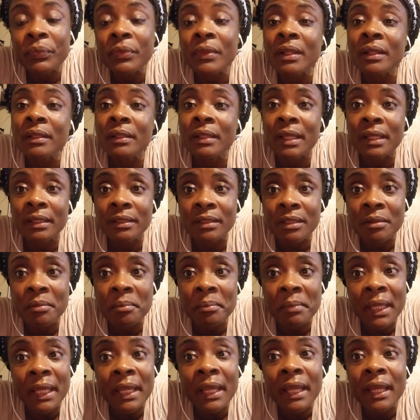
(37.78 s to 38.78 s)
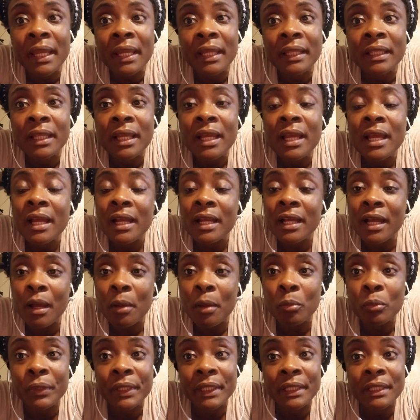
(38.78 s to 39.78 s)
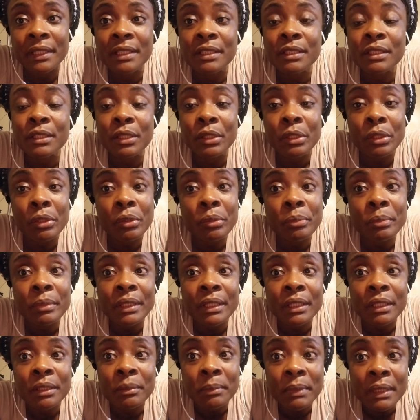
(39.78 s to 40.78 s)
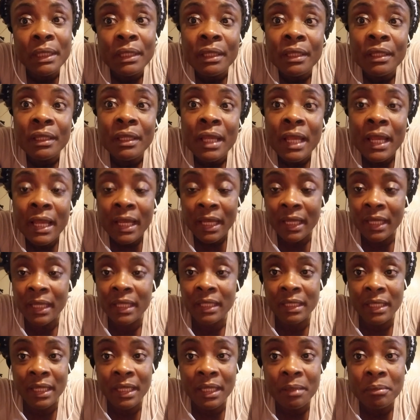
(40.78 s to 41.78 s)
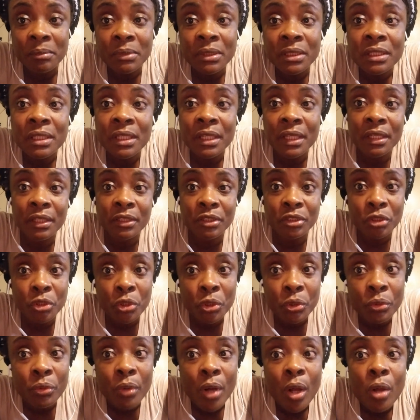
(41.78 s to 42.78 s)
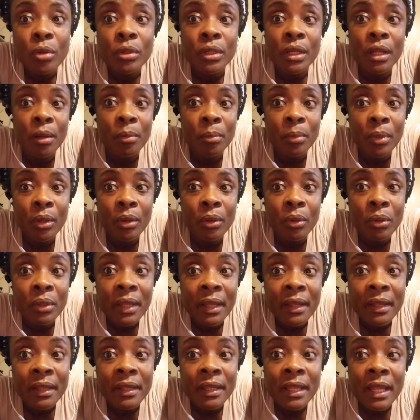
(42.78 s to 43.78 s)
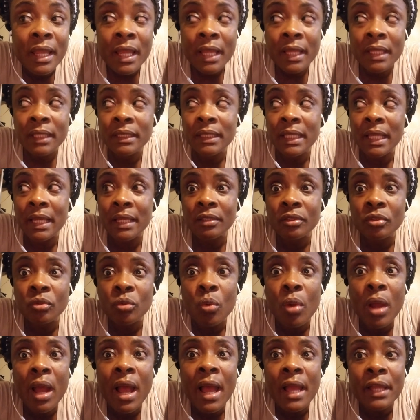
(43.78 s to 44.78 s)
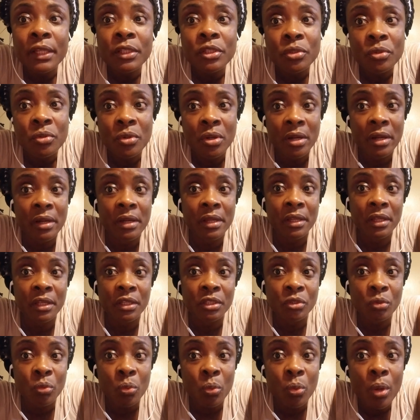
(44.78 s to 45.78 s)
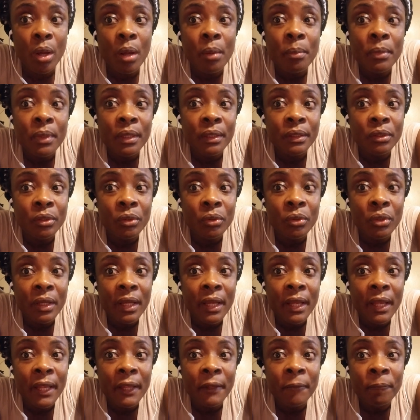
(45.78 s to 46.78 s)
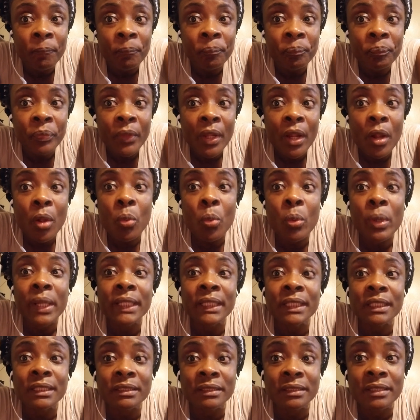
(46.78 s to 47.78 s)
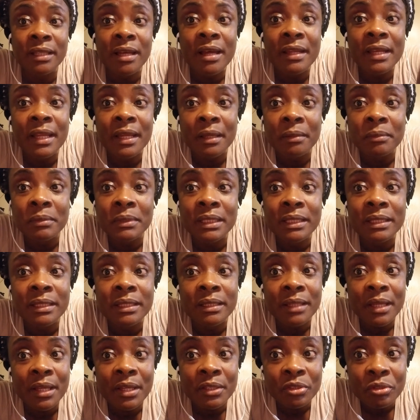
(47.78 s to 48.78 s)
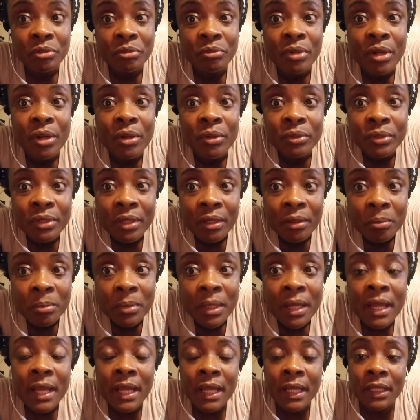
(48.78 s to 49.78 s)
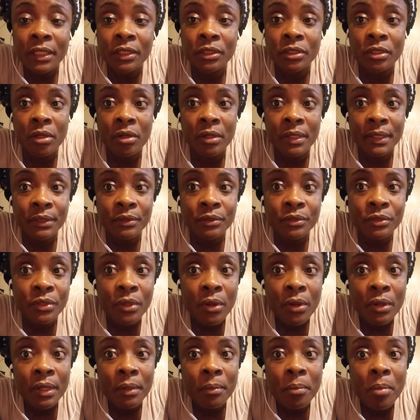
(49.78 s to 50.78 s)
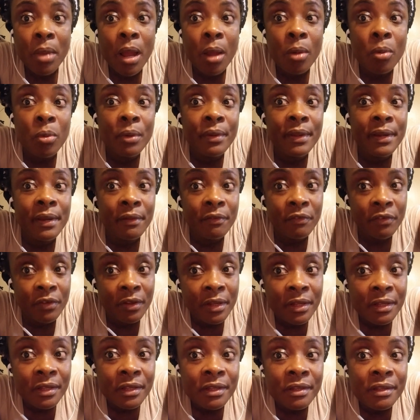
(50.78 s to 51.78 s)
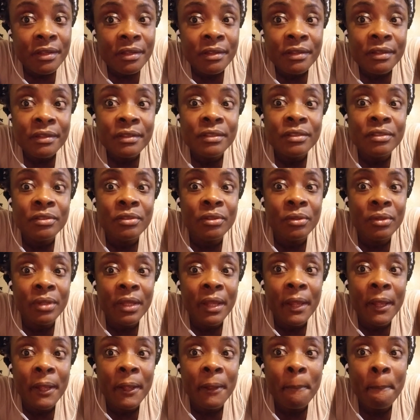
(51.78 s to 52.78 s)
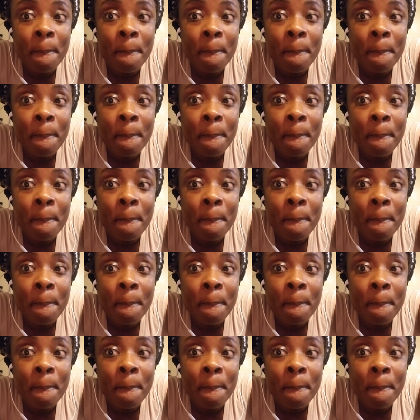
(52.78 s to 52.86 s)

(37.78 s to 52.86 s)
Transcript: Let the man come with his little mini me and empty his scrotum, okay? That's why you are his woman, okay? When he's done emptying his scrotum, you can talk about whatever it is, okay?